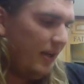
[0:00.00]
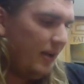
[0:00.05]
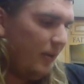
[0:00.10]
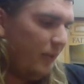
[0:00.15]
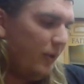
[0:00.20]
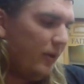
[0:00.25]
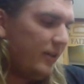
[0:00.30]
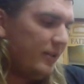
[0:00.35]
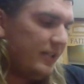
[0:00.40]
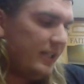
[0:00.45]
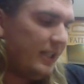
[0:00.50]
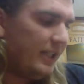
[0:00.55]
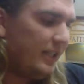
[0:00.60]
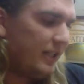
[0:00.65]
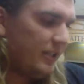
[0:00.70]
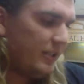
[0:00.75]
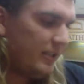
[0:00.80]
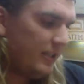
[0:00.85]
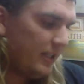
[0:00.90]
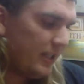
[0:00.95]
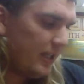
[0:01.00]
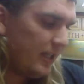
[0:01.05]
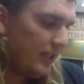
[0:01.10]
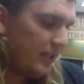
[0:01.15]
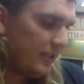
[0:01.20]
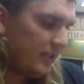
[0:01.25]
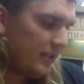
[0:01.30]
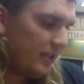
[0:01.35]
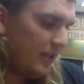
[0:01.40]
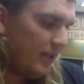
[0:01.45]
Where's Ian, she
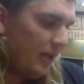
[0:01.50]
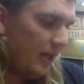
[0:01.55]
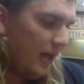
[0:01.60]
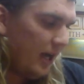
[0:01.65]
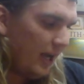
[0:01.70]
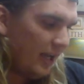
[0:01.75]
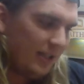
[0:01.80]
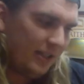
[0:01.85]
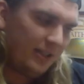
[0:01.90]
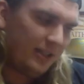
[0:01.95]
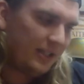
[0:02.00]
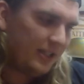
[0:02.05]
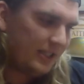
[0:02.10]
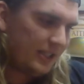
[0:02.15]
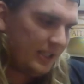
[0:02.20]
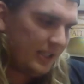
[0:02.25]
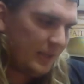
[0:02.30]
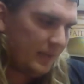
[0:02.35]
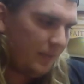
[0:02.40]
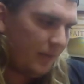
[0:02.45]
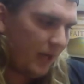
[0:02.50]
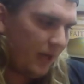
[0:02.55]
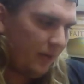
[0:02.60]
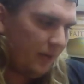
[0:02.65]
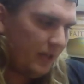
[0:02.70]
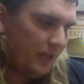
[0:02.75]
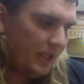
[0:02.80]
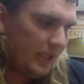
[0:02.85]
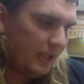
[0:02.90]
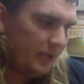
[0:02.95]
asks. I look at the spot
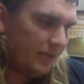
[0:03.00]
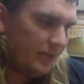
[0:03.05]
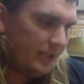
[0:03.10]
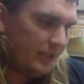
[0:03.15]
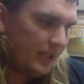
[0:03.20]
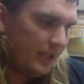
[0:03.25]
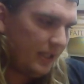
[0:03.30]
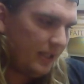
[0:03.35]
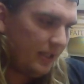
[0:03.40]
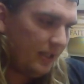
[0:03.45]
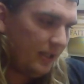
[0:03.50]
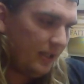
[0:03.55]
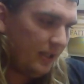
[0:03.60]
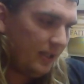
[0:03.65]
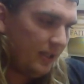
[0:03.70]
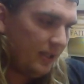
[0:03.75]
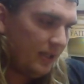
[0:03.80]
where Ian was standing.